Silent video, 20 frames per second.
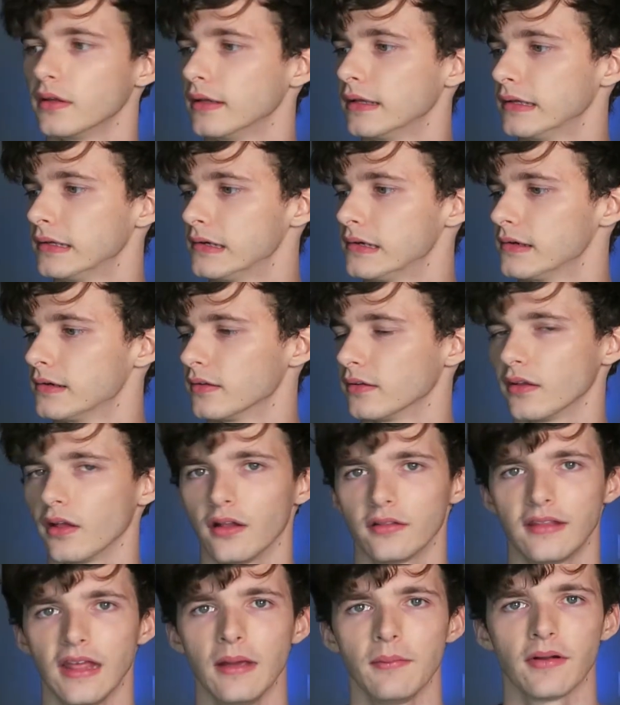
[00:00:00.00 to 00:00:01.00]

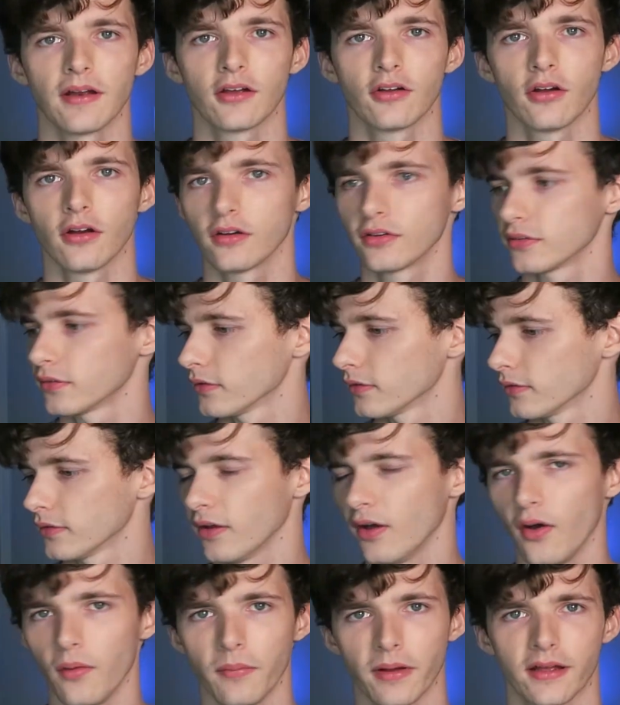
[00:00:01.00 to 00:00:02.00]
Oh, damn it, I cursed.
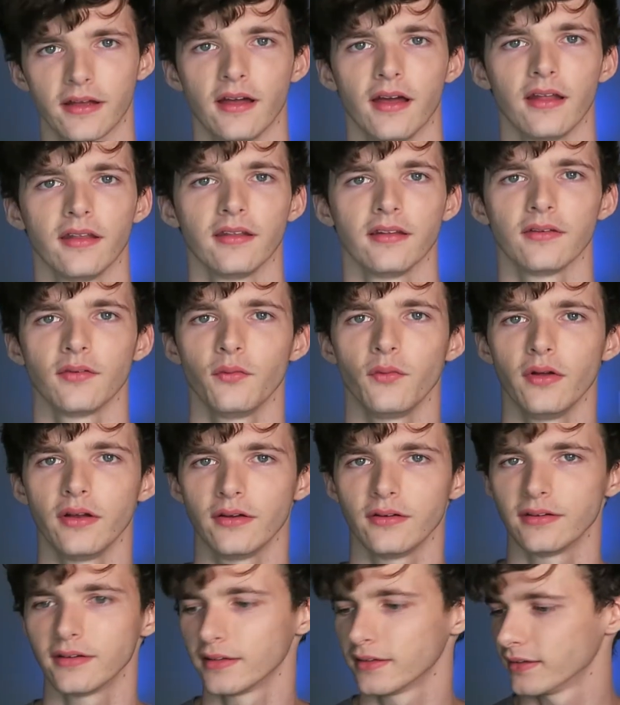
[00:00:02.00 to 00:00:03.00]
Oh my god, what?